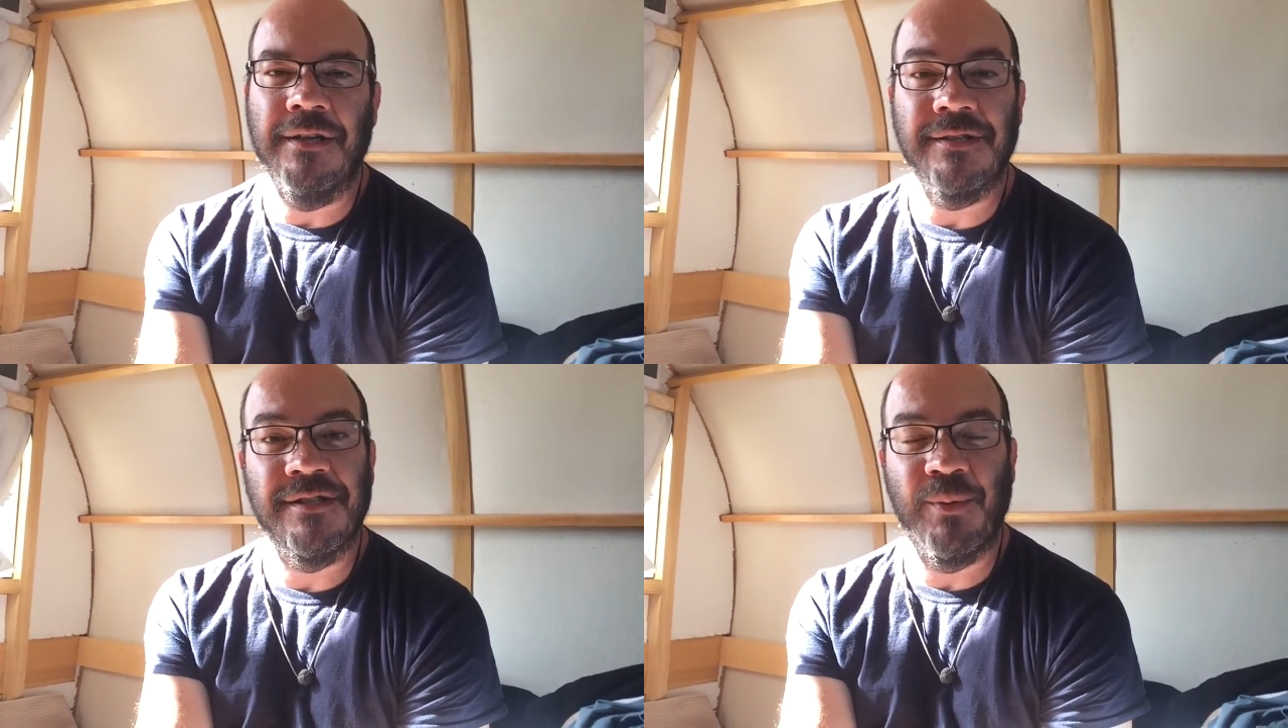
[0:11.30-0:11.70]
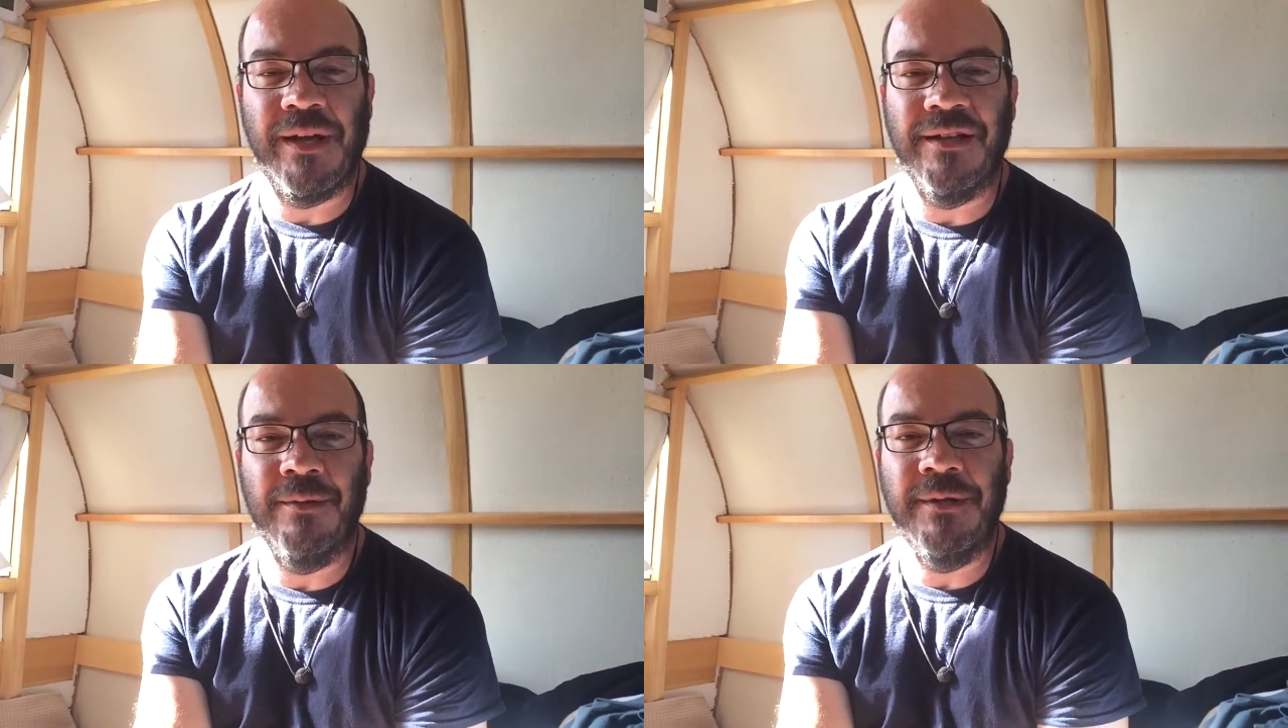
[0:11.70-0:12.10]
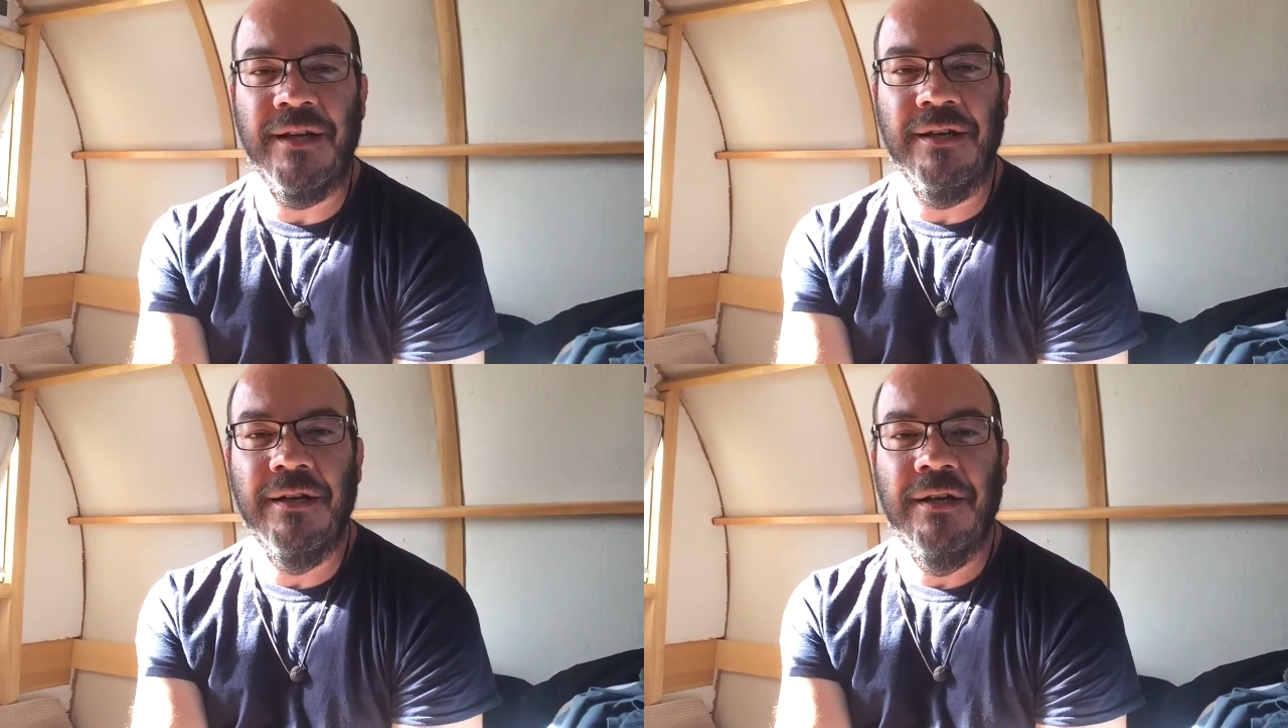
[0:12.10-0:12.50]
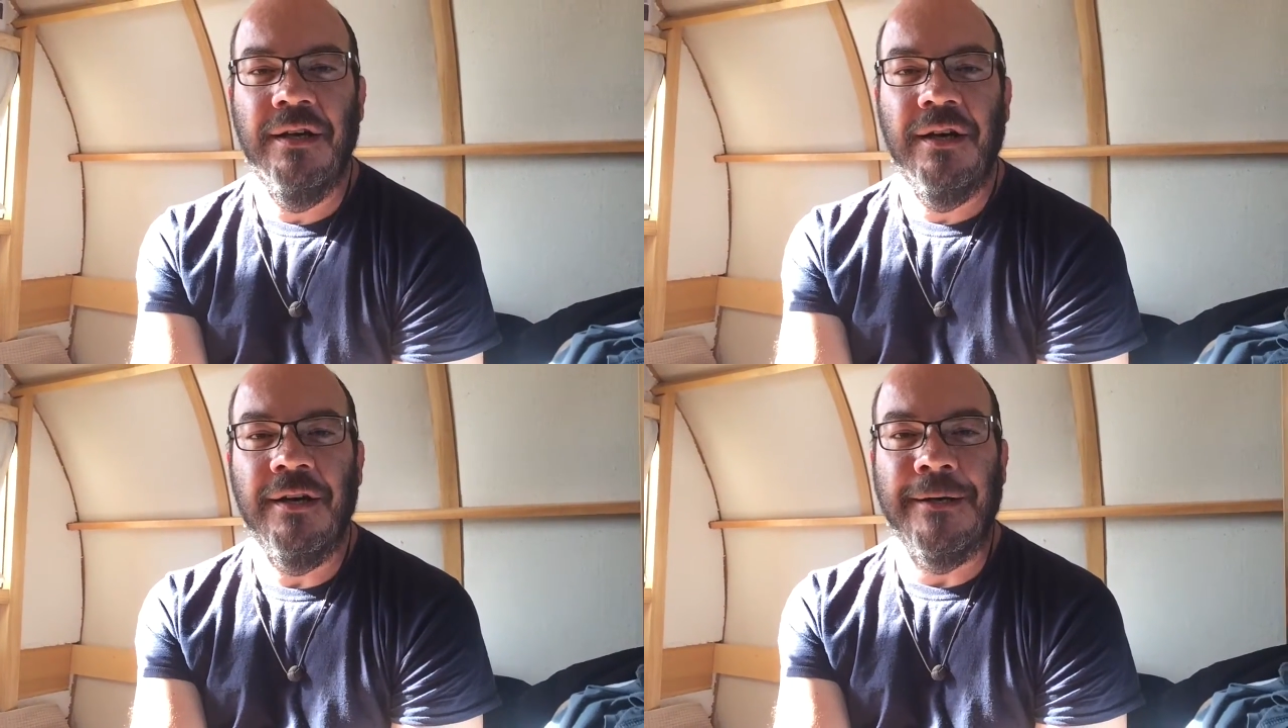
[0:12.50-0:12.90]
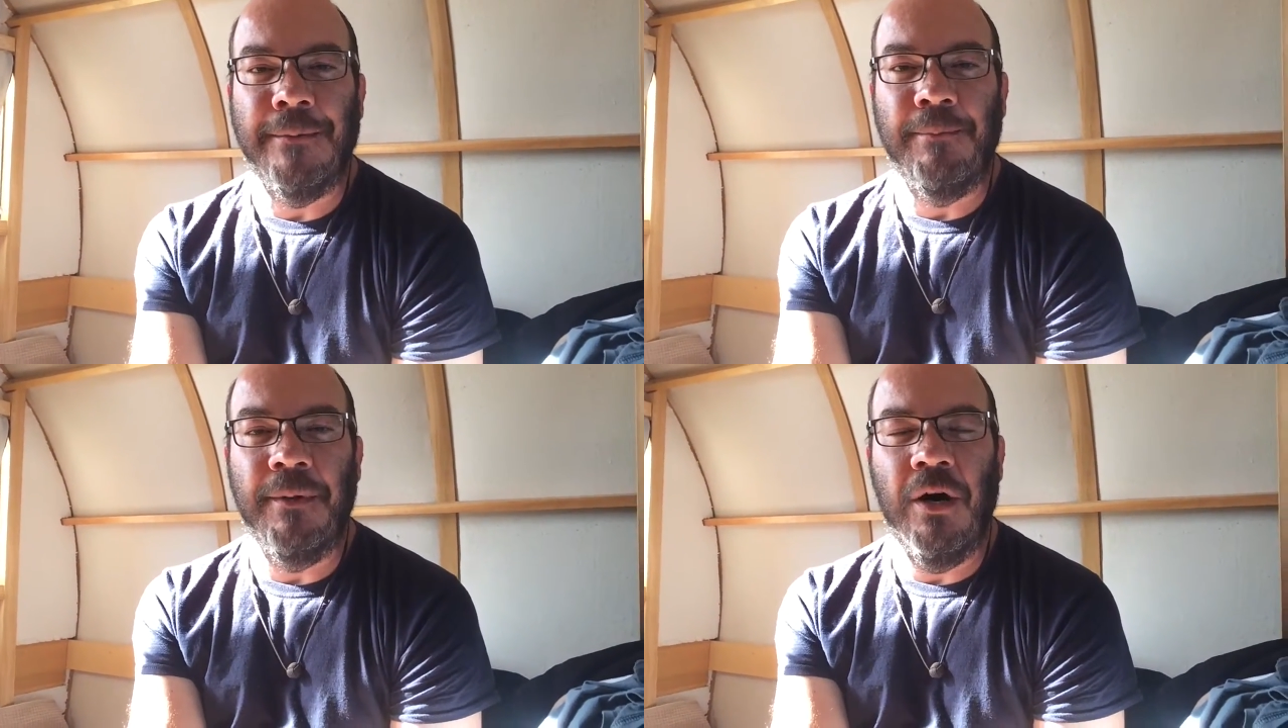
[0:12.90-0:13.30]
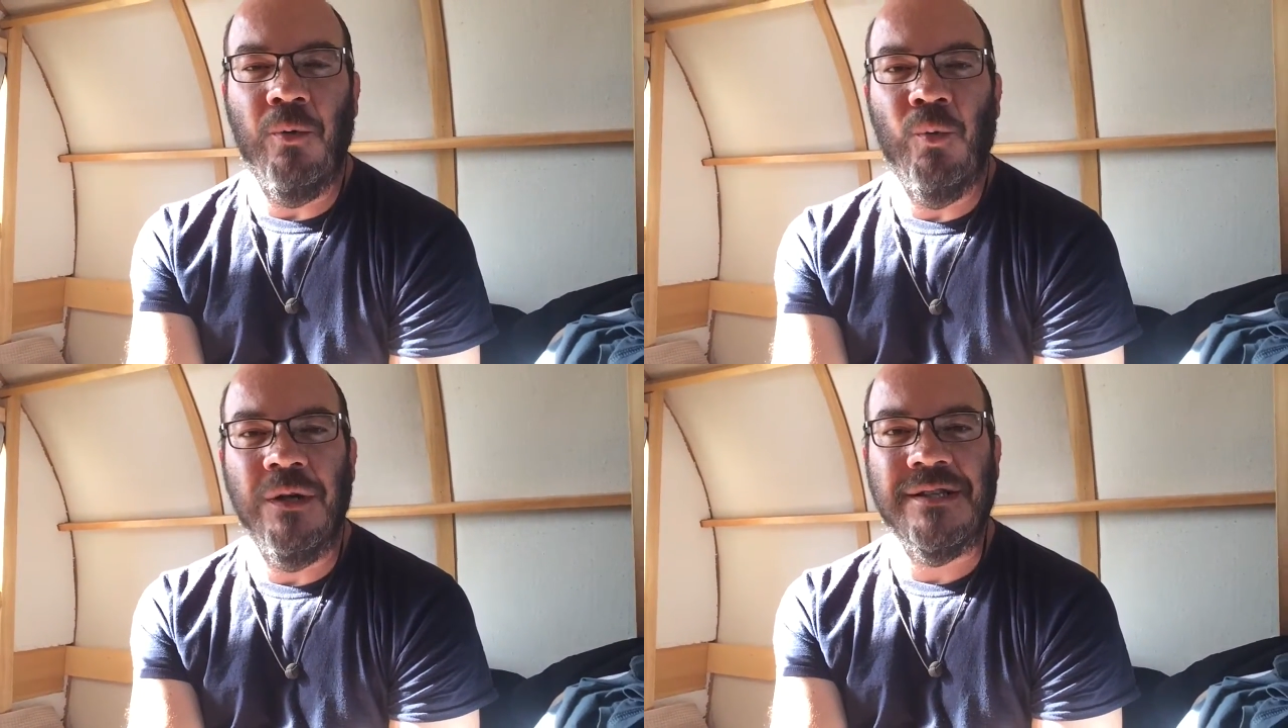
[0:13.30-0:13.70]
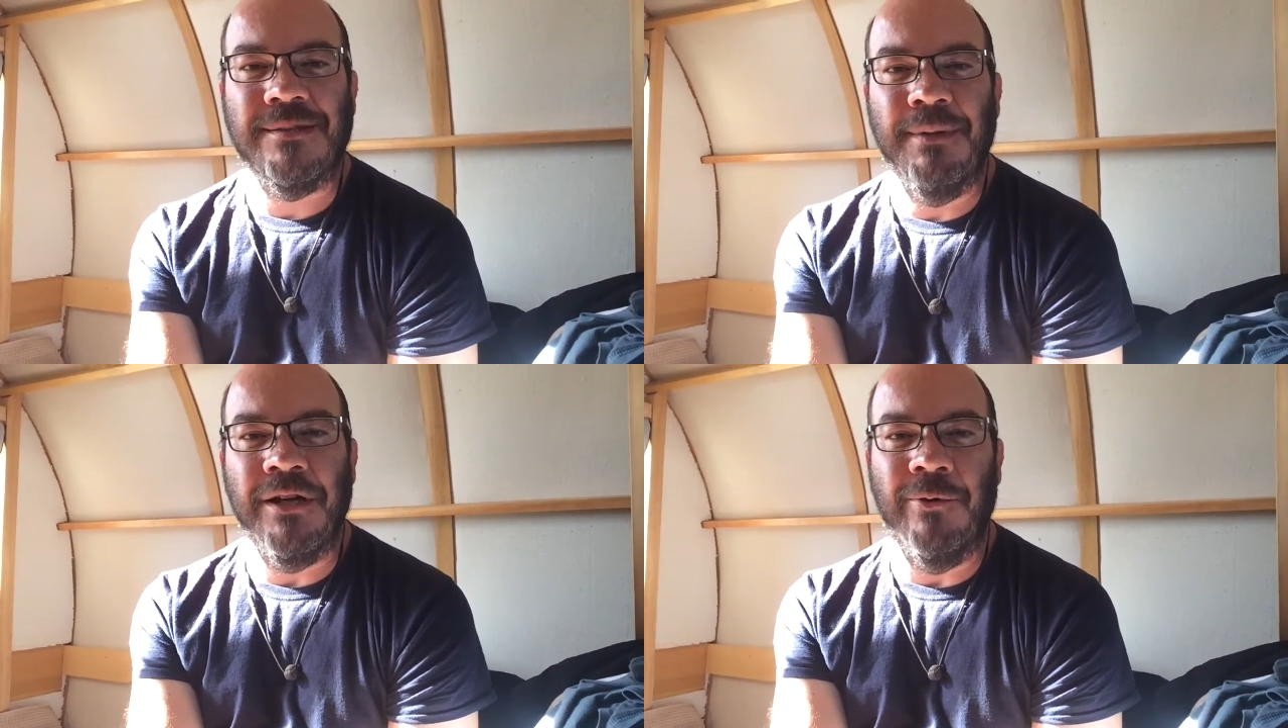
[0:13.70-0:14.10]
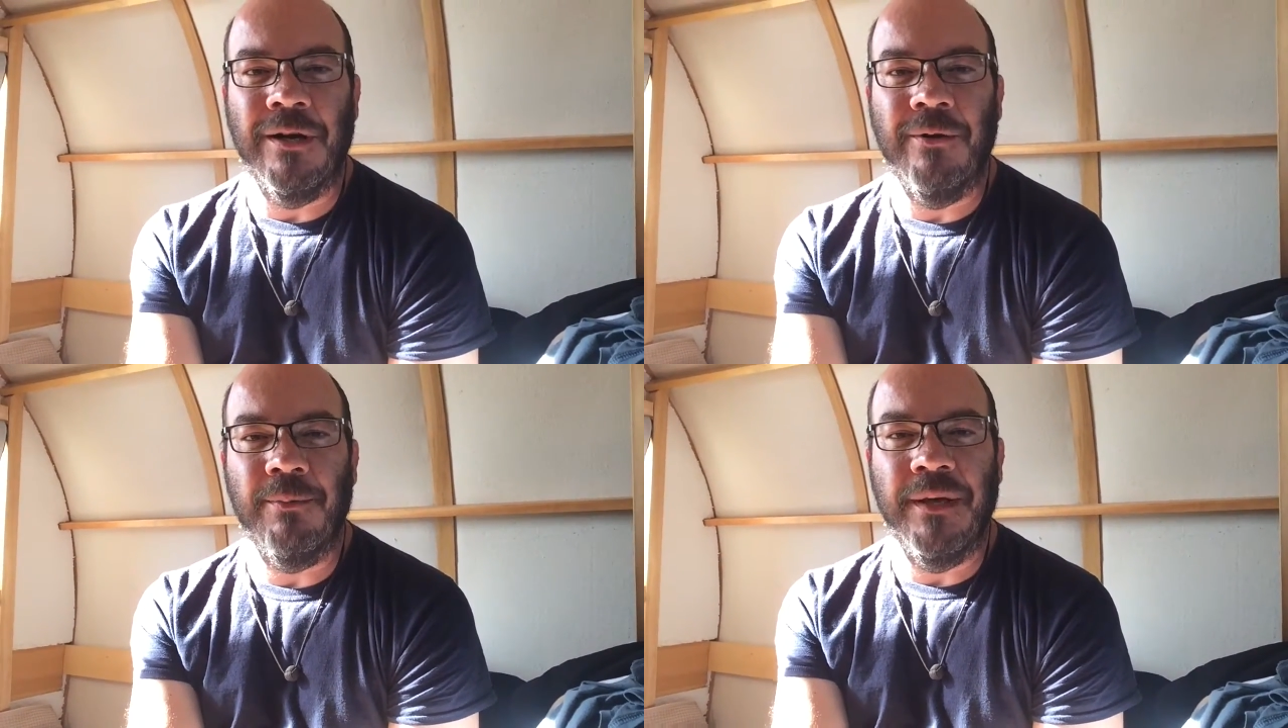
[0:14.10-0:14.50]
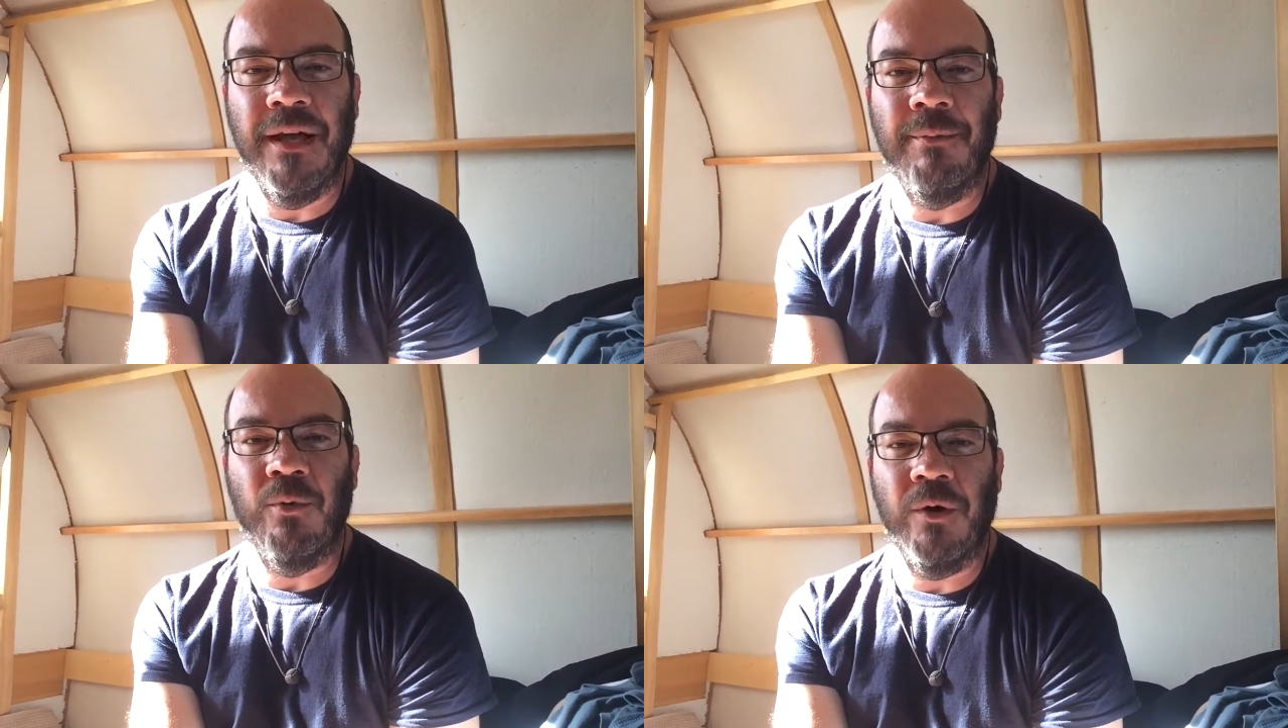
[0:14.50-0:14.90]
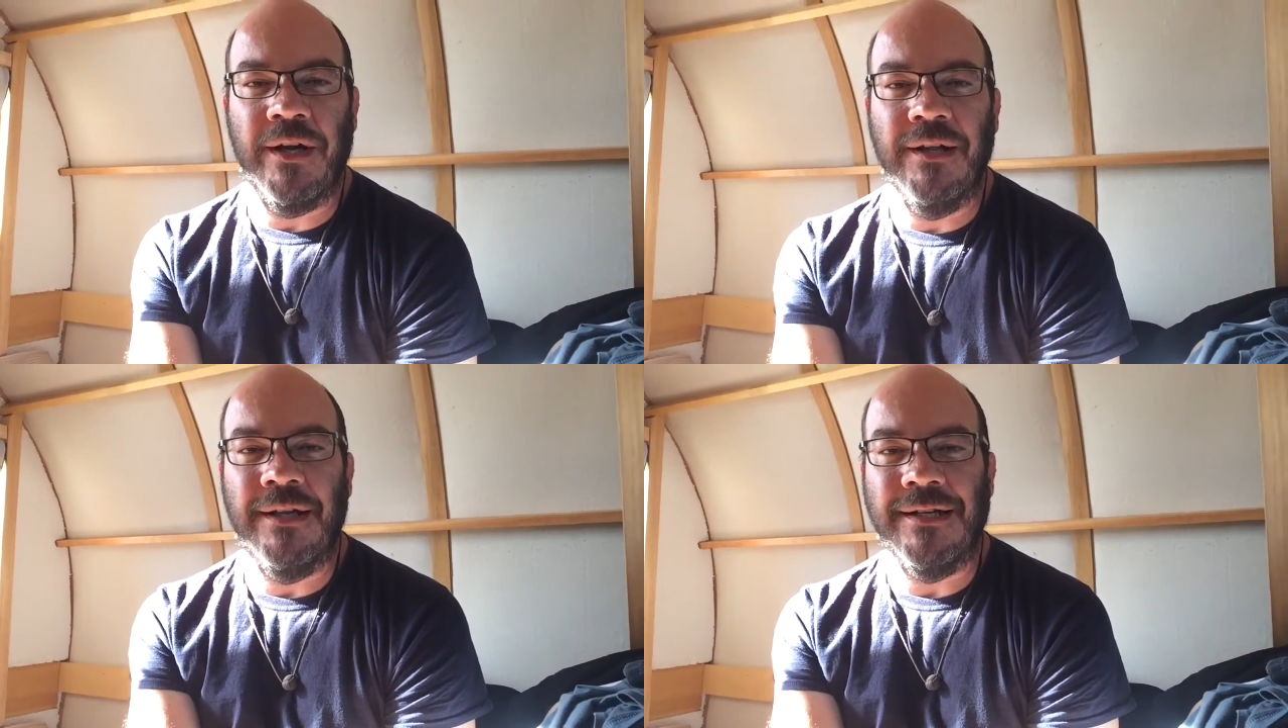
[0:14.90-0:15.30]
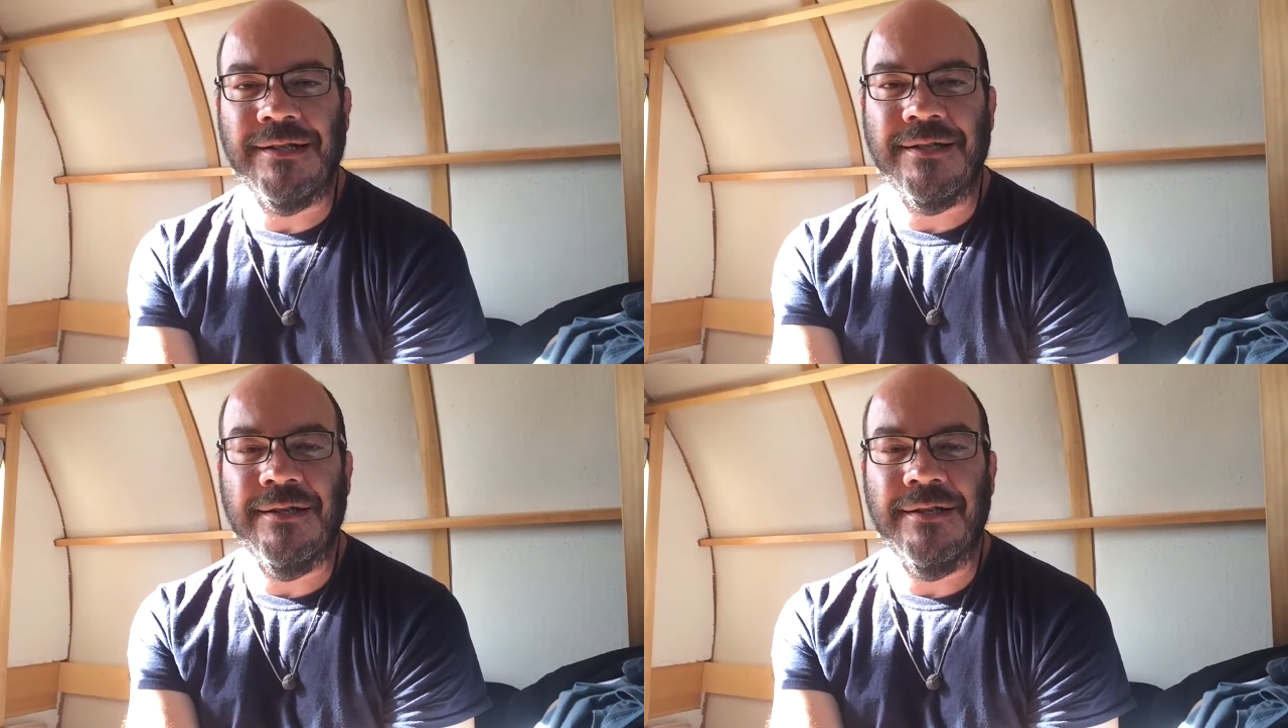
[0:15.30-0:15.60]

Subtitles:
this is the weekend update. What's been going on with me? I've been working a lot,